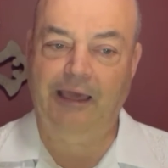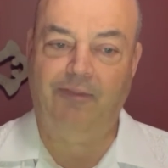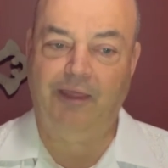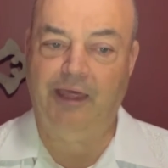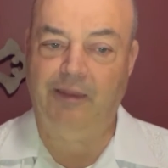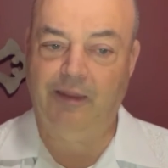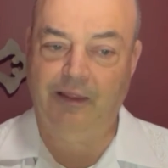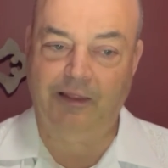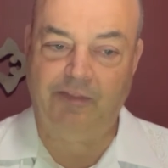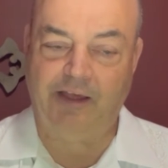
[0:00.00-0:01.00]
and then
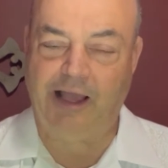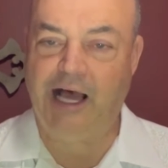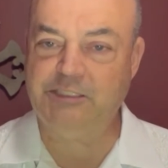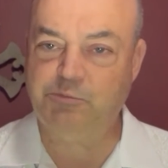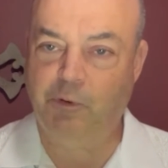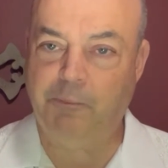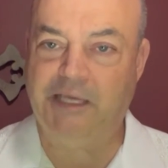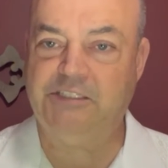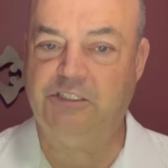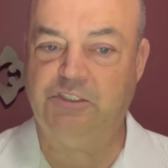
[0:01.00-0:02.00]
the gospel
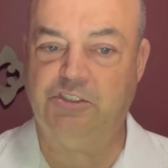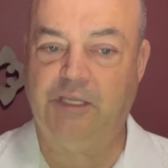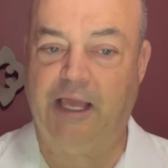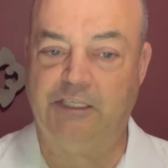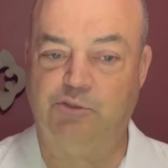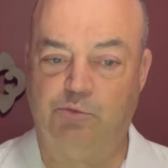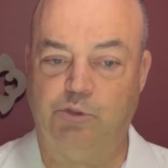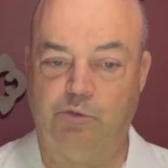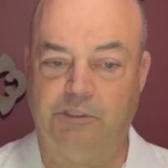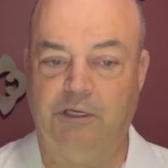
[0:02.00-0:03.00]
message takes
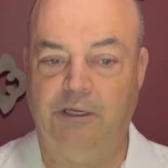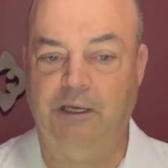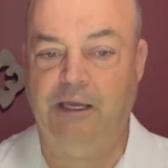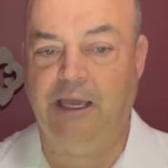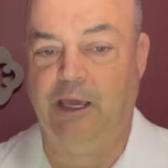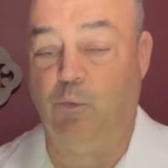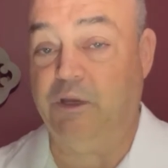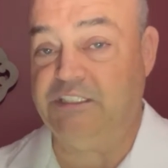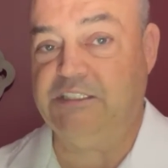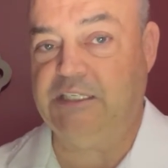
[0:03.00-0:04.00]
root, and
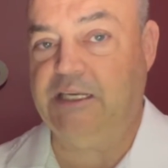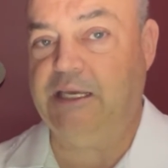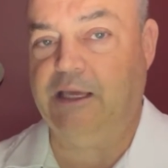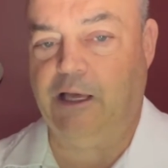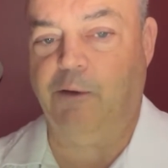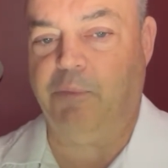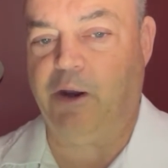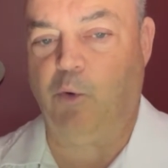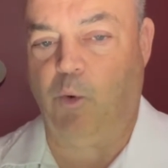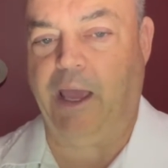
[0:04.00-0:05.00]
we see a
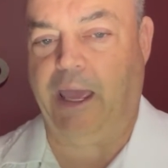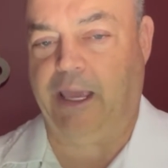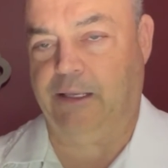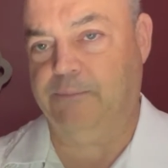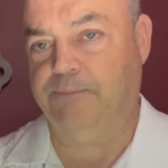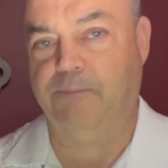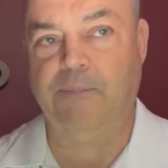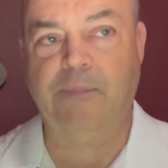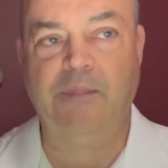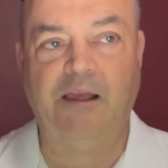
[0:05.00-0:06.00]
better way.
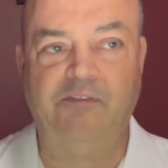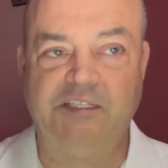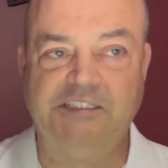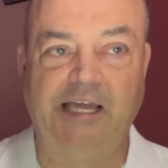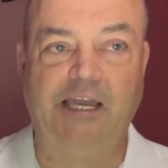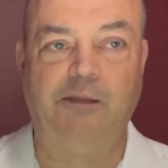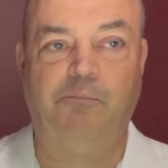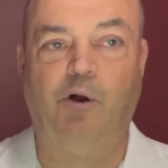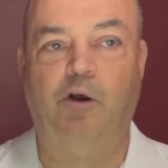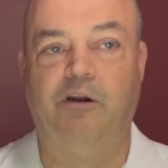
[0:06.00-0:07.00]
The
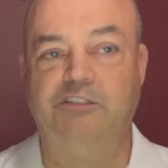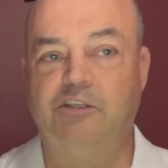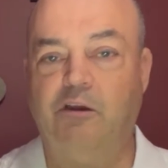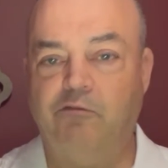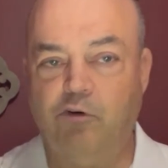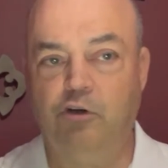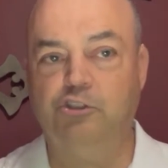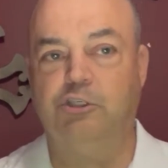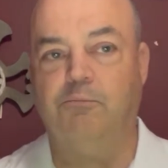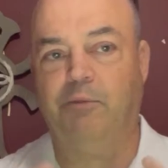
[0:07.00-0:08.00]
second part is
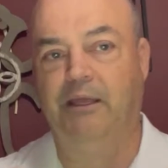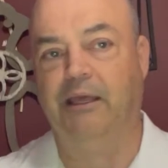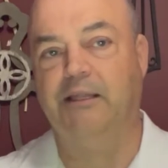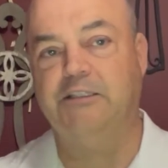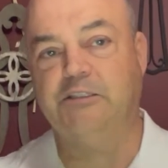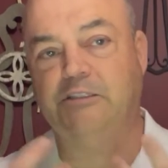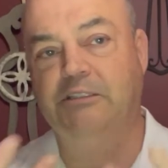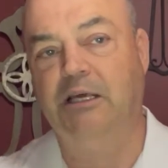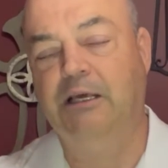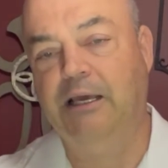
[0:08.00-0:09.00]
conversion
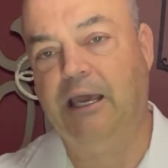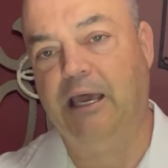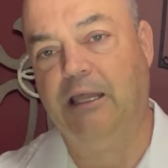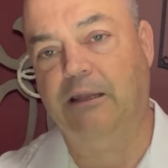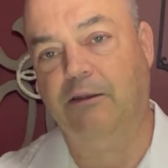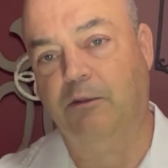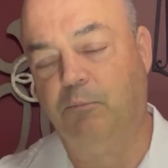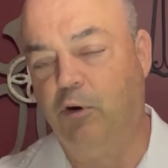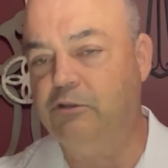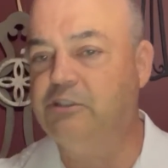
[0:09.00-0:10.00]
begins, and the
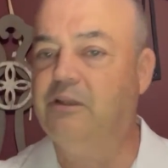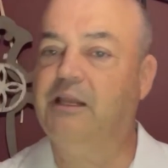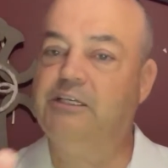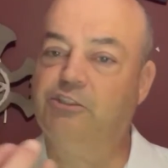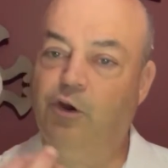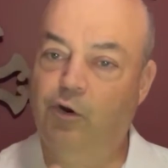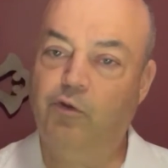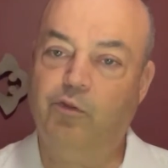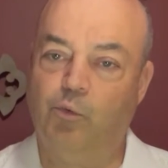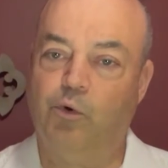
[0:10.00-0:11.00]
person that has
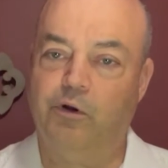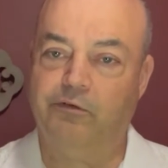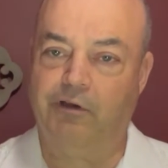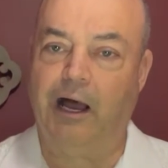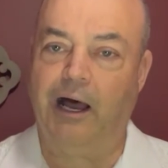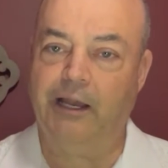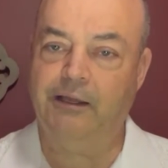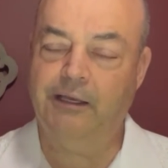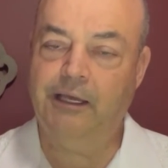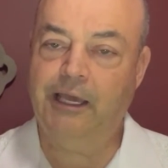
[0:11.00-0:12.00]
heard the word of
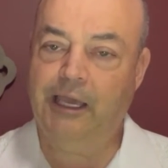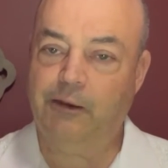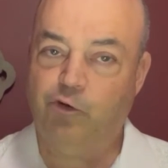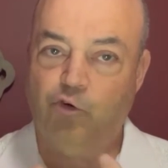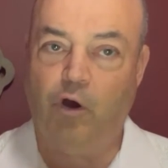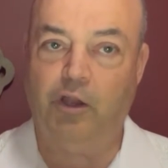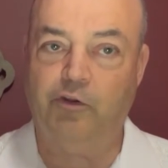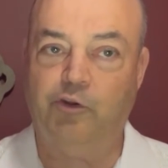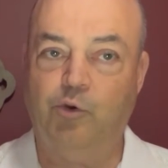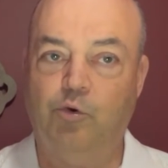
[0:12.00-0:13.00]
God and
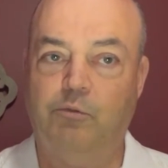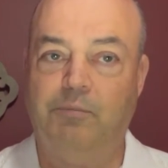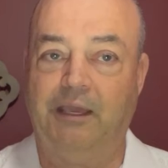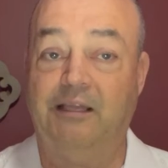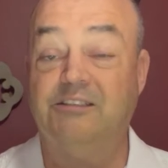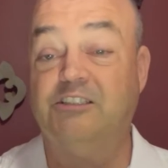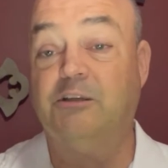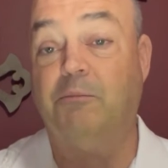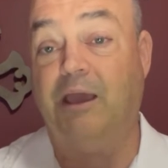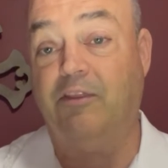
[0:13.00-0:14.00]
drawn to it begins
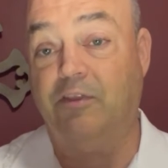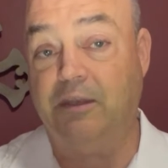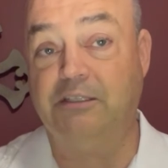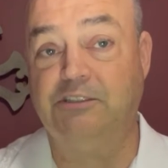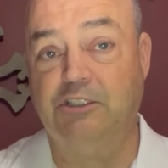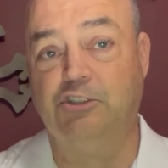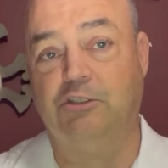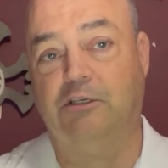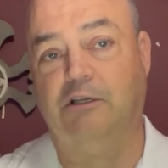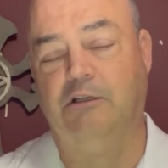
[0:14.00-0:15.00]
to make the
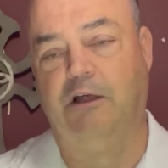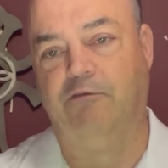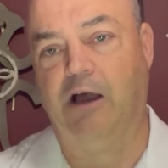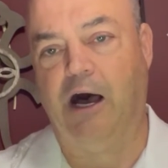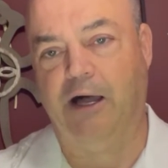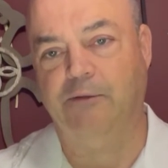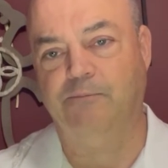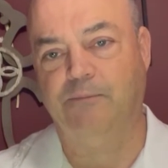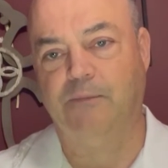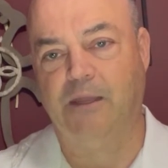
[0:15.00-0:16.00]
decision to love God
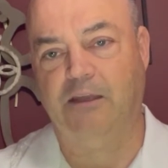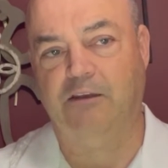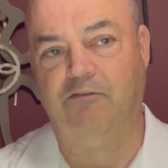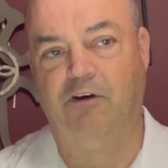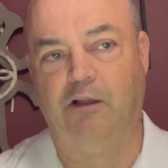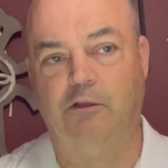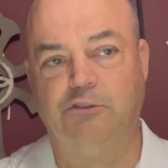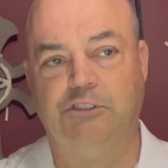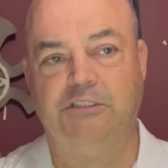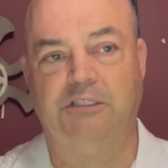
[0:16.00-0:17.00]
and to follow
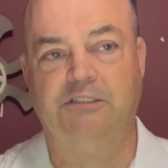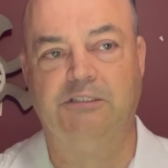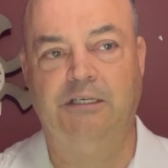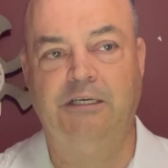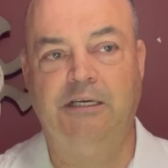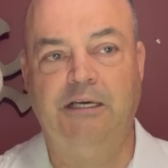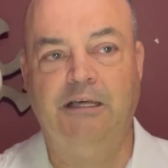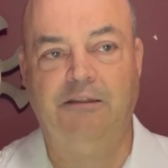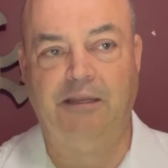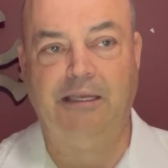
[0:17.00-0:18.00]
Jesus.
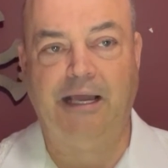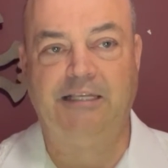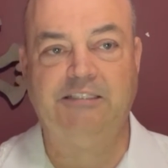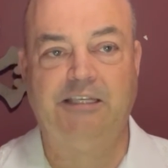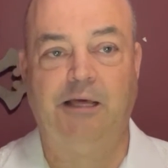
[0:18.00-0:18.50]
The next